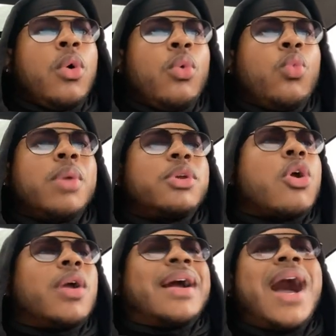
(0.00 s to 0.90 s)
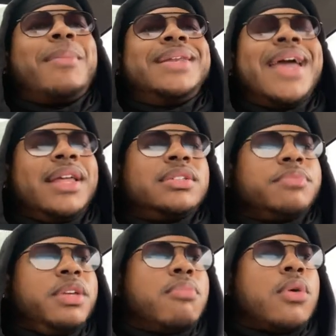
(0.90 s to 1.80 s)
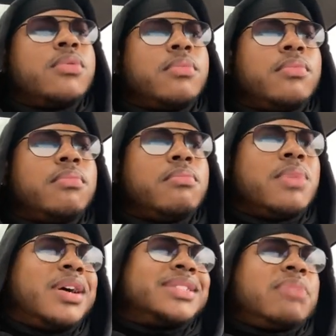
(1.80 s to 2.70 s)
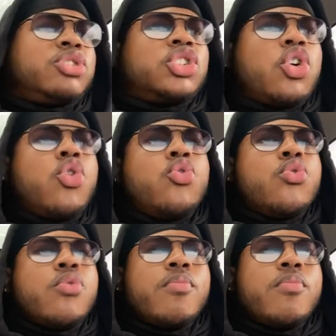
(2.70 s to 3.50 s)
women are accommodating to me, bro, because I'm just cool.